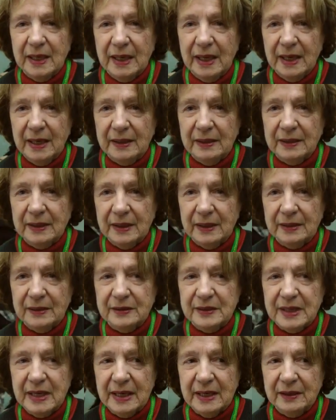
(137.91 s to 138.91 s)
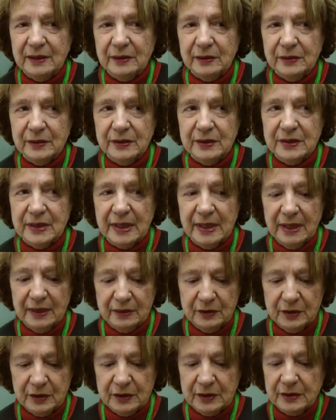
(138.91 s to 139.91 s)
And sandals that
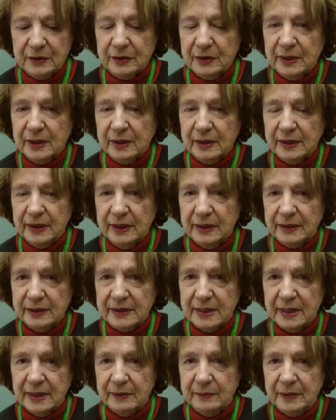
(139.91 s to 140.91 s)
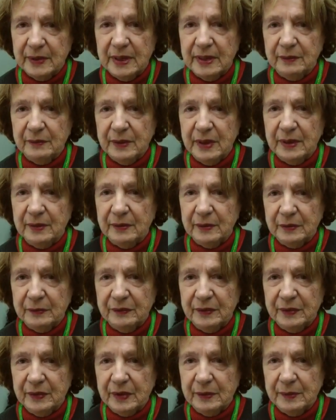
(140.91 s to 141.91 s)
had just little heels on them, but
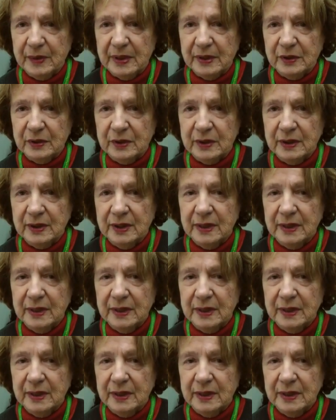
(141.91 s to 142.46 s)
not very much.